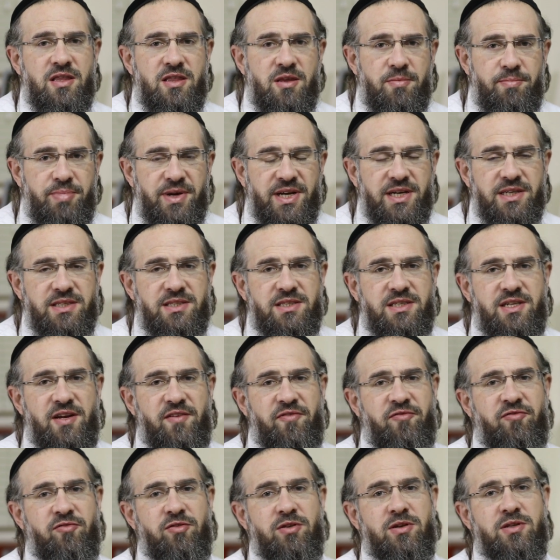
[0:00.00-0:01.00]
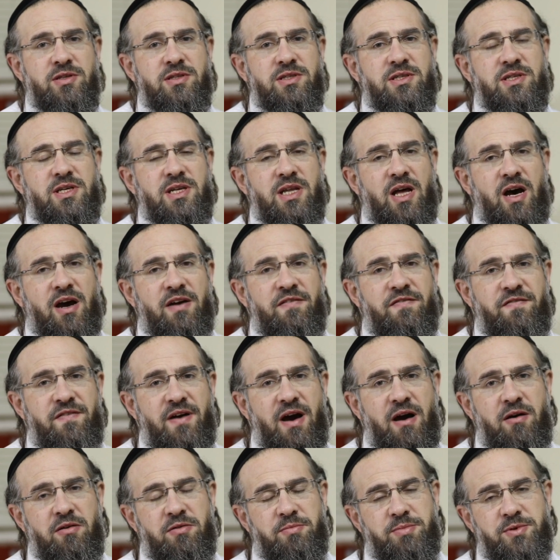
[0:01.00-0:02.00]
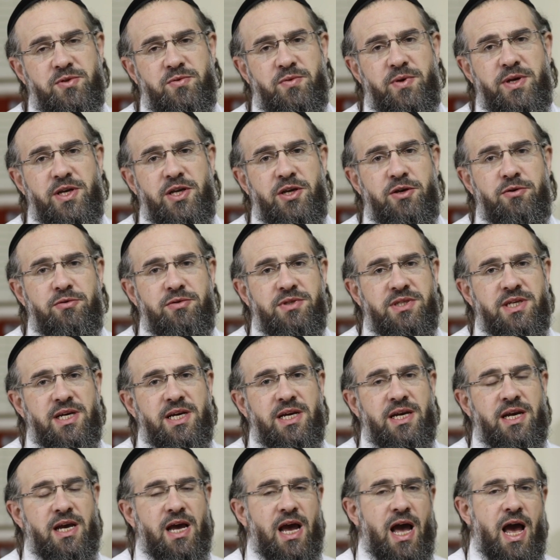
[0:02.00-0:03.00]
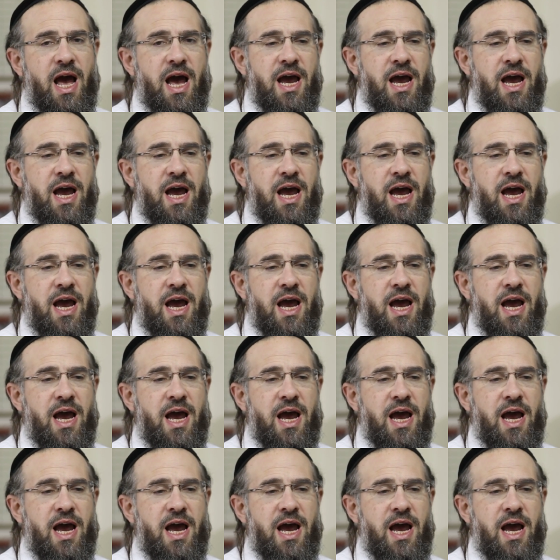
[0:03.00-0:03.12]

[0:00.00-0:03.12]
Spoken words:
The biggest difference that I found between using